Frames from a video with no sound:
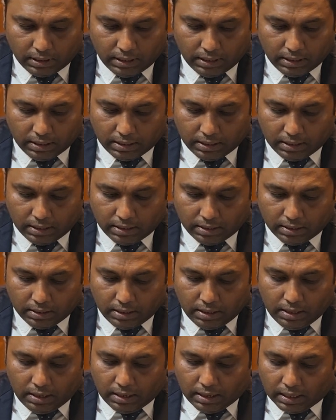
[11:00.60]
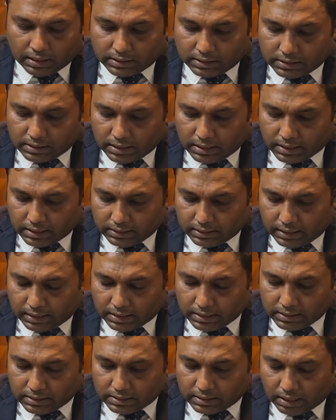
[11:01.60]
in Ajiz Nagar, that
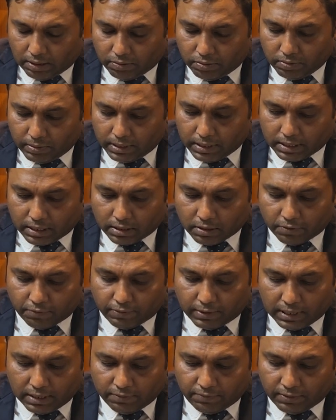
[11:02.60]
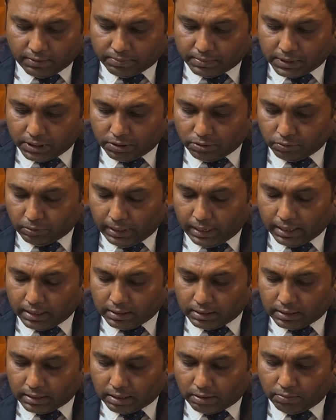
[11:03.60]
is round 1 cut of 552
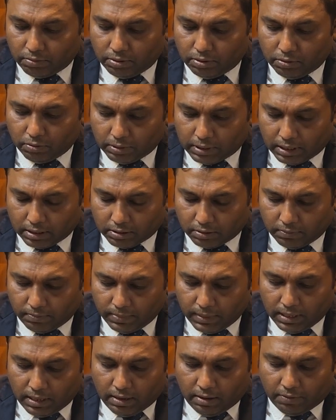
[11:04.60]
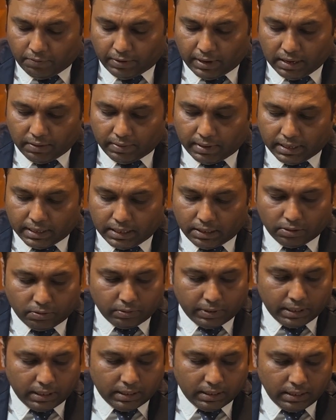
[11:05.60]
and the round 2 cut of
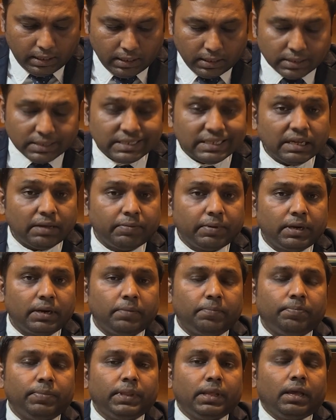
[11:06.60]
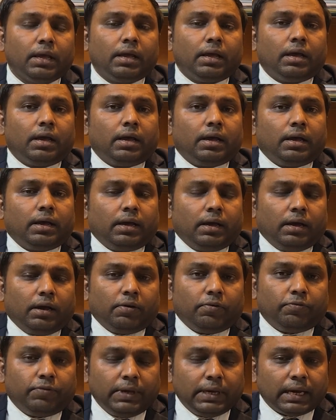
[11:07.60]
527.
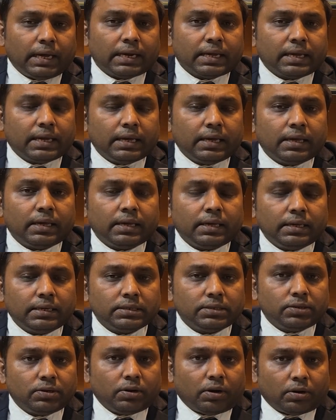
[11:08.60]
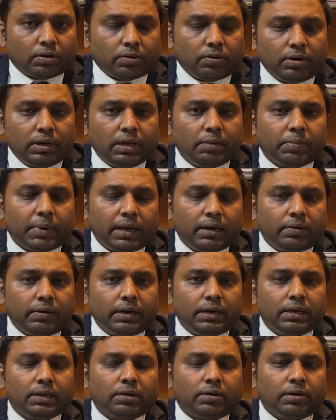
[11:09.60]
VRK is not only a
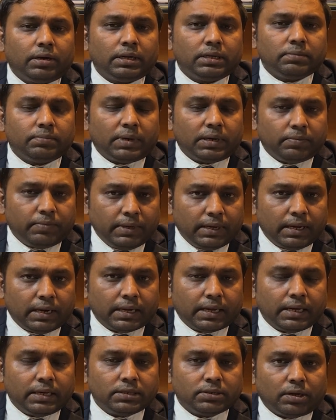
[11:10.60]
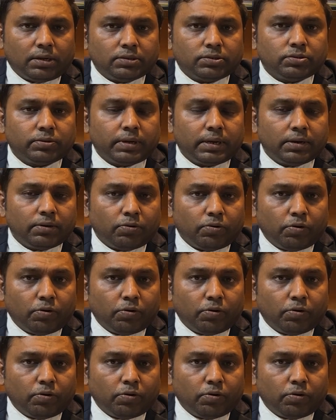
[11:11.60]
minority college, but VRK is also an